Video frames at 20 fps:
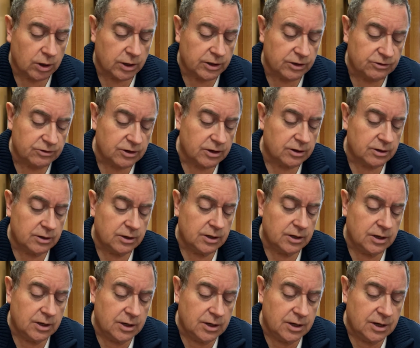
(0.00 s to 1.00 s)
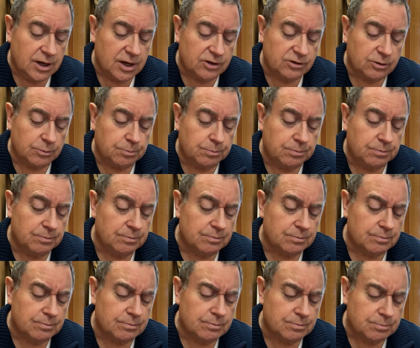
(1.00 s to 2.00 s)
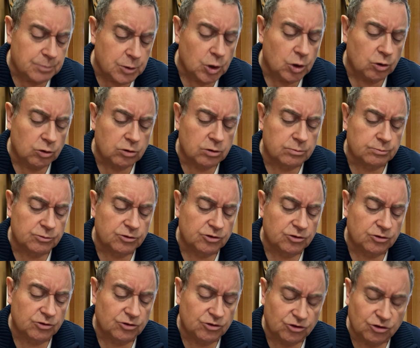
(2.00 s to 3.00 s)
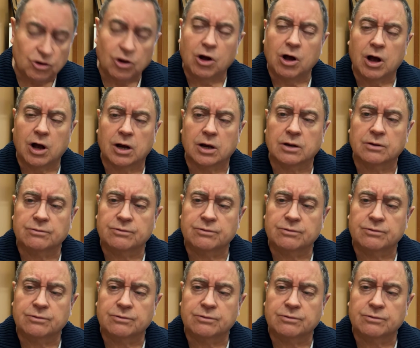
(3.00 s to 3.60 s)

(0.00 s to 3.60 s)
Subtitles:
And it's a pilgrim's song.